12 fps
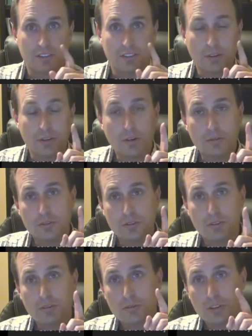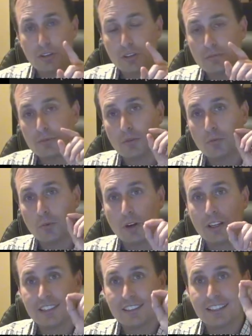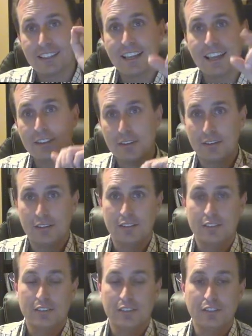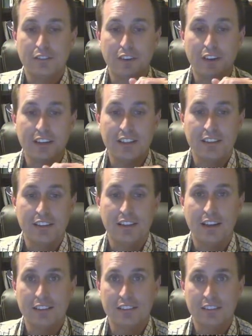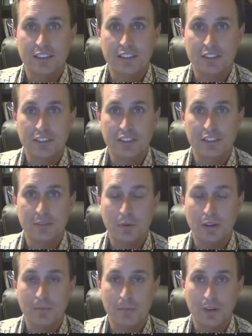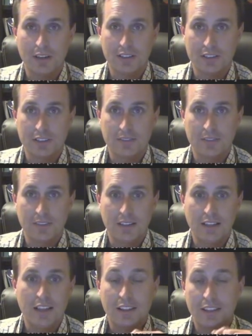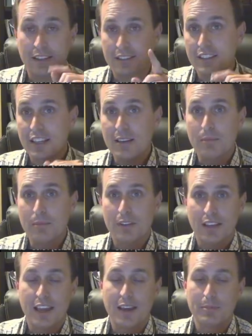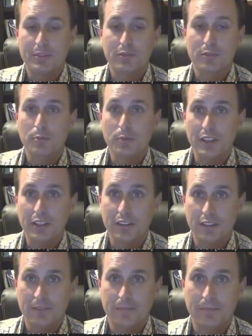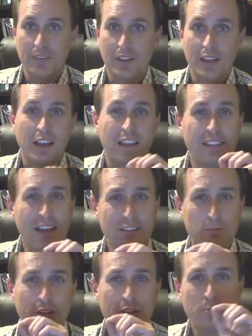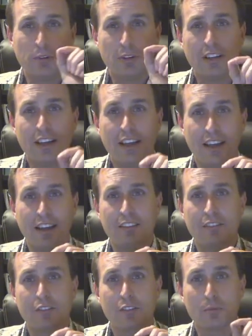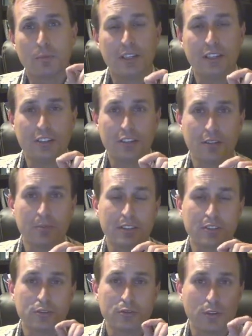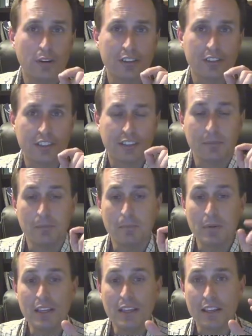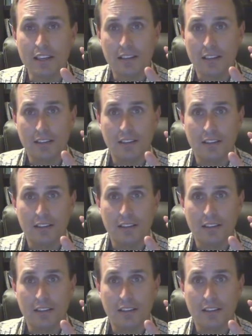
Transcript: So those two terms are working together to fight the oscillation in the prop wash. That same thing happens for wind. And that's why you want to have your P term as strong as it can be